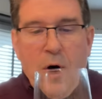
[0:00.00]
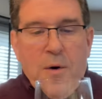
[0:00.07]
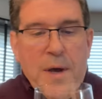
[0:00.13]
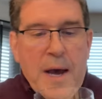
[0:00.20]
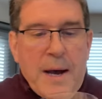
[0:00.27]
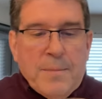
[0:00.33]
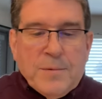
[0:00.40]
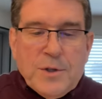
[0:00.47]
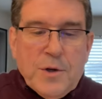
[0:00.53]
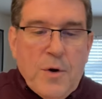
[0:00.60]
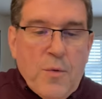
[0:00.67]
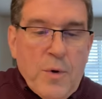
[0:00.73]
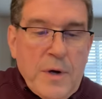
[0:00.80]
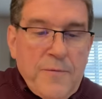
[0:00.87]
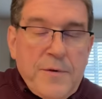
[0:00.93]
Oh yeah,
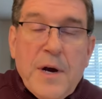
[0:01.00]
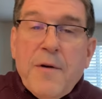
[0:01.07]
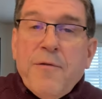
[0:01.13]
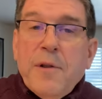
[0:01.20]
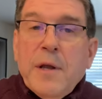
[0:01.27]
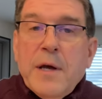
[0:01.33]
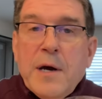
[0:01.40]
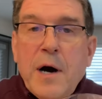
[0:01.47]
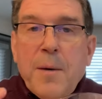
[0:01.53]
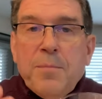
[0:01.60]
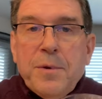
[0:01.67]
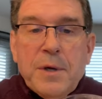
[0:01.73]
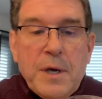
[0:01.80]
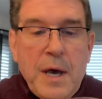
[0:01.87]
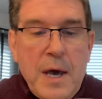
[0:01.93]
so we've definitely
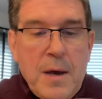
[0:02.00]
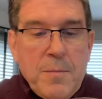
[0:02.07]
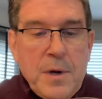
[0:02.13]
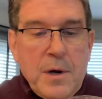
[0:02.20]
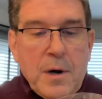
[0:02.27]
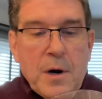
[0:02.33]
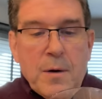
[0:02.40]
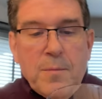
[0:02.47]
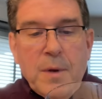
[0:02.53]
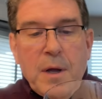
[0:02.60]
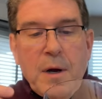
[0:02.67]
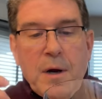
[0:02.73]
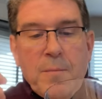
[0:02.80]
upped the game here.